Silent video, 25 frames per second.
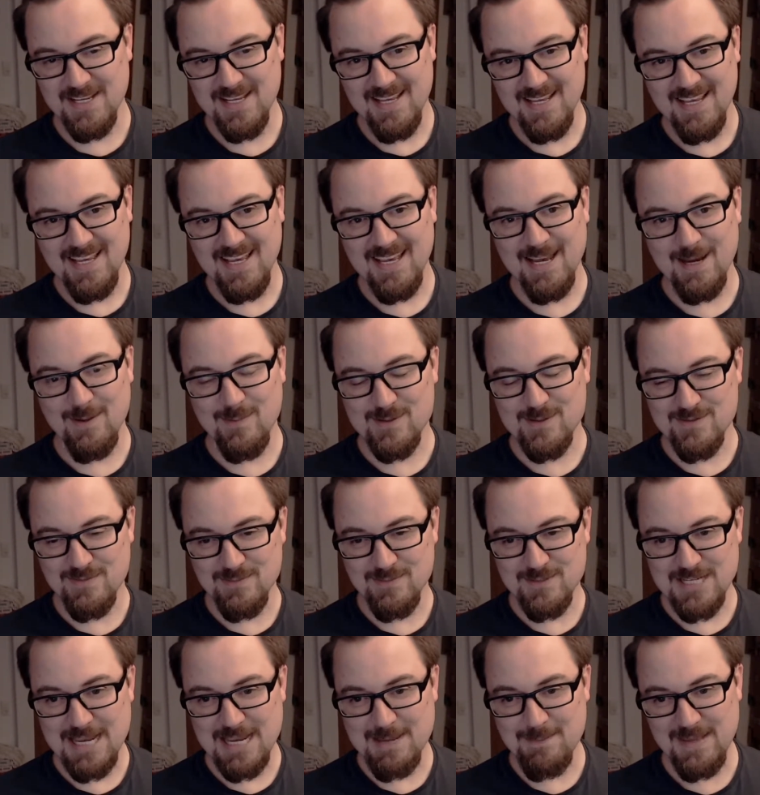was
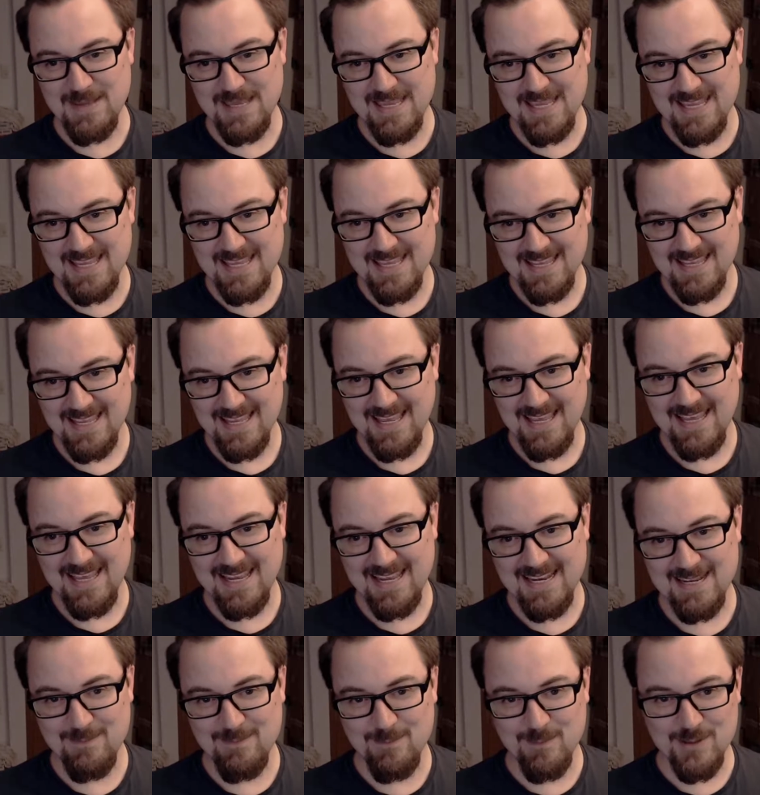from JP,
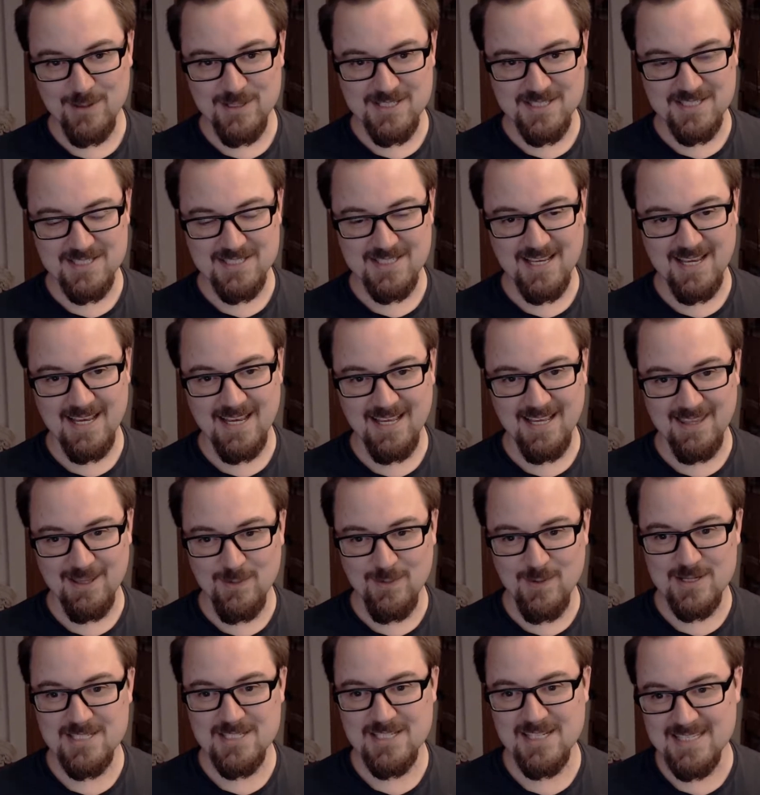and it was the
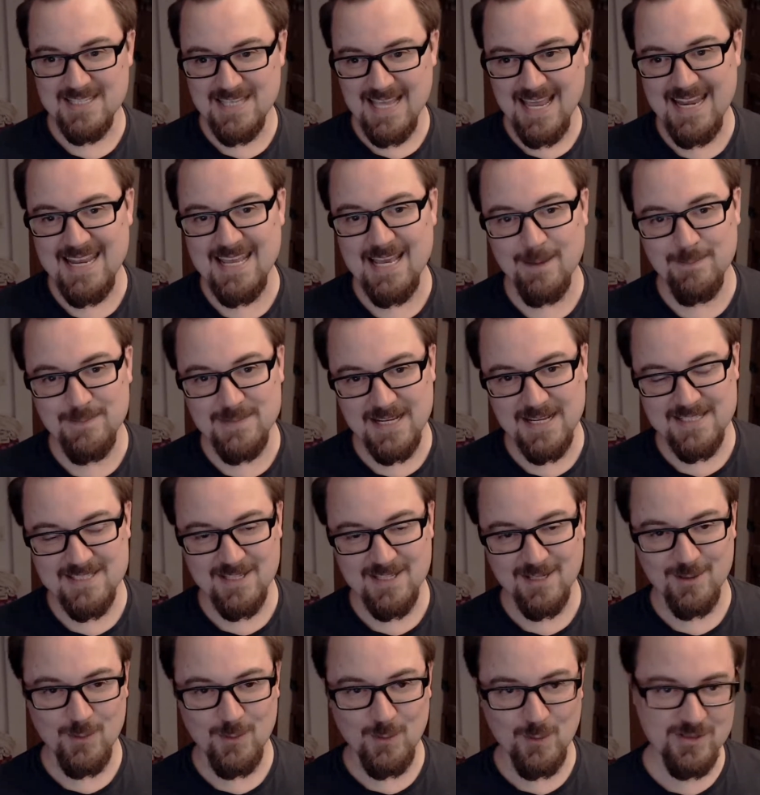question is, any updates
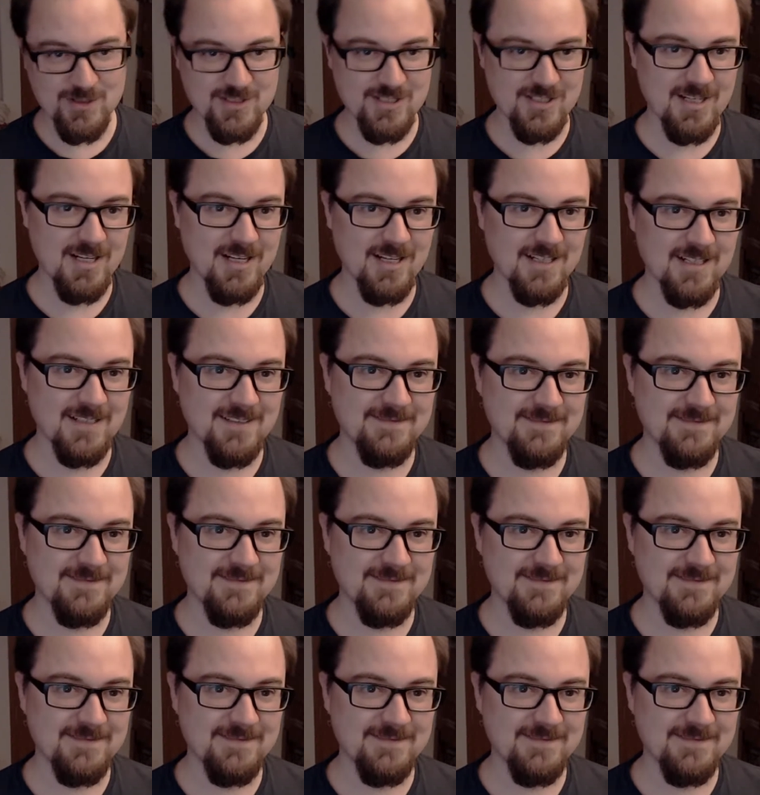on Nord Saga?